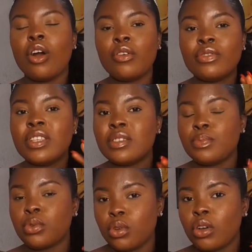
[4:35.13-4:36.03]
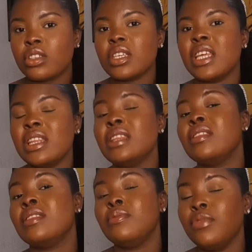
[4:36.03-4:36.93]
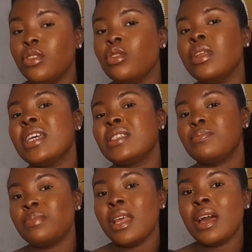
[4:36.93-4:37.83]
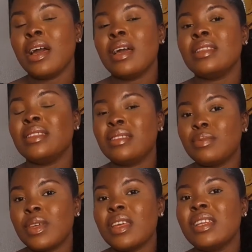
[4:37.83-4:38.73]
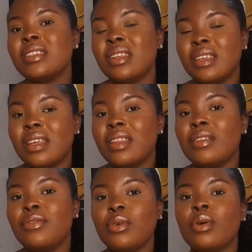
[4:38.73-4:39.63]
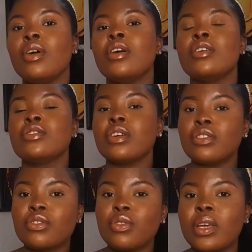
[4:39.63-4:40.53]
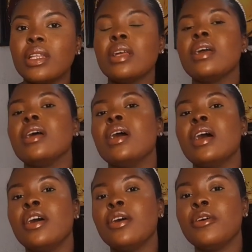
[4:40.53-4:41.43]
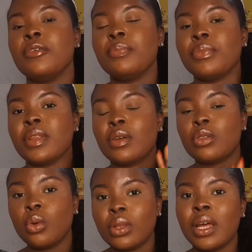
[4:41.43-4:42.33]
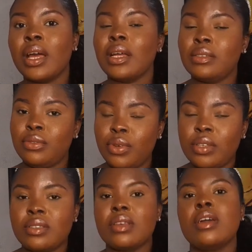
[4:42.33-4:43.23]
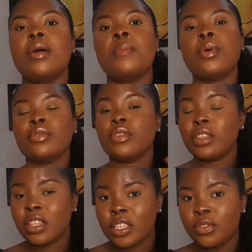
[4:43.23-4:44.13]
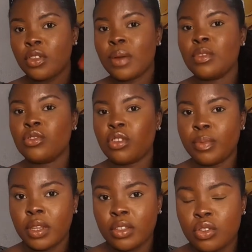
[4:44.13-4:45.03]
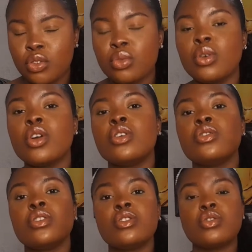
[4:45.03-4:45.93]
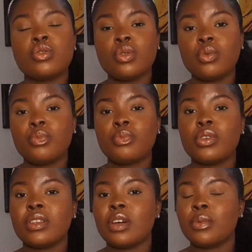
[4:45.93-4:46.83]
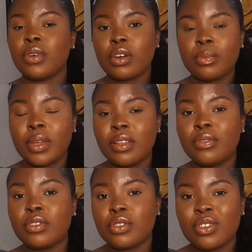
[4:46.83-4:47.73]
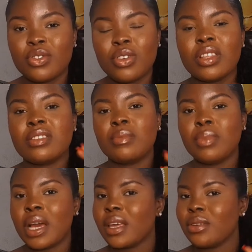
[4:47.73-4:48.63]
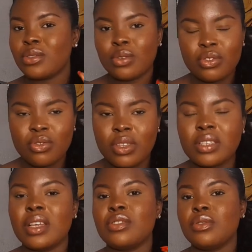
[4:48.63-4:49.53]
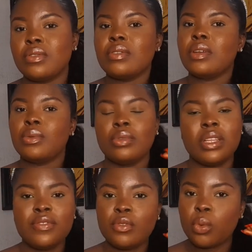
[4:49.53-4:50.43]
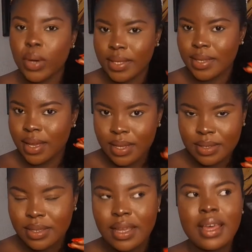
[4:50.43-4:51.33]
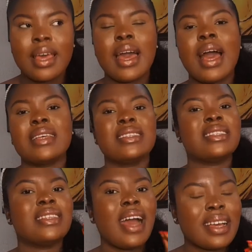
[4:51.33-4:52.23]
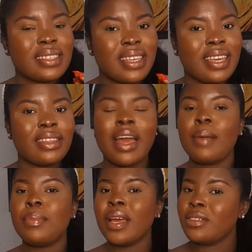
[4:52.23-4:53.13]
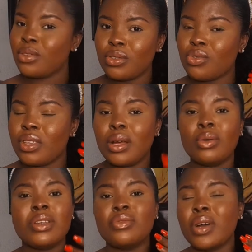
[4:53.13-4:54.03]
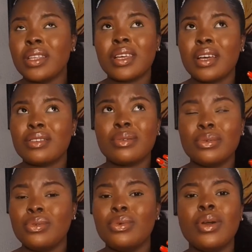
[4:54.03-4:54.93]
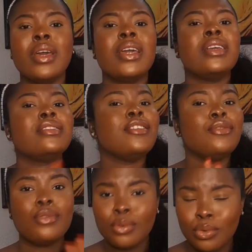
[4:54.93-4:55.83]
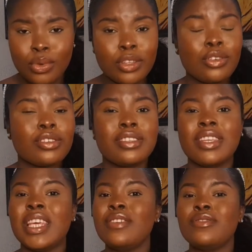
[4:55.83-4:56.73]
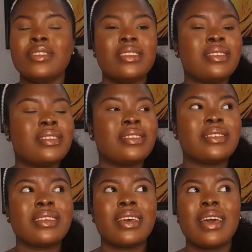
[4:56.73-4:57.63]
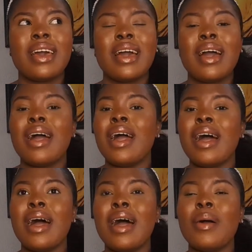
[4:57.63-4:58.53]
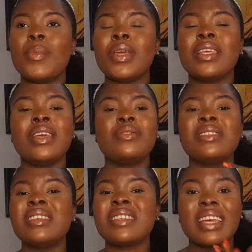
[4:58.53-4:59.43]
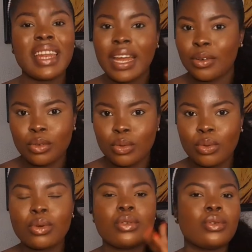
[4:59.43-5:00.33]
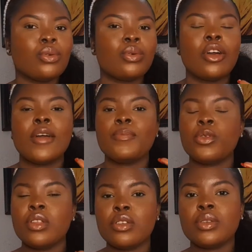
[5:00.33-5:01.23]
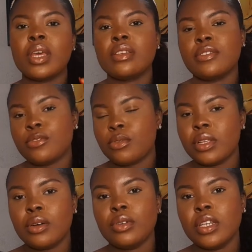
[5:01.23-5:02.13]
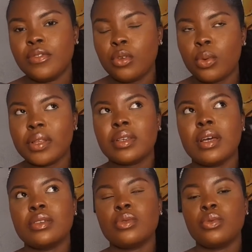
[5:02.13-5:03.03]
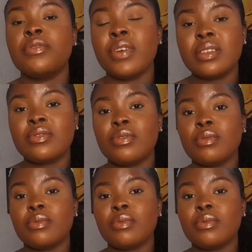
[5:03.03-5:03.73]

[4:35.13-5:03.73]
of these products in the video. They are, they are specially dedicated for sunscreen, um, toner and the rest. But for this video, I'm just recommending two. So the two products I'll be recommending for sunscreen is the Black Girl sunscreen. These are sunscreen that will leave no white cast. As a dark skin, applying sunscreen that will leave white cast on you is a no-no. It just gives this Oh, did you? Um, it gives this clown look, so you need to get sunscreen that will leave no white cast. So the first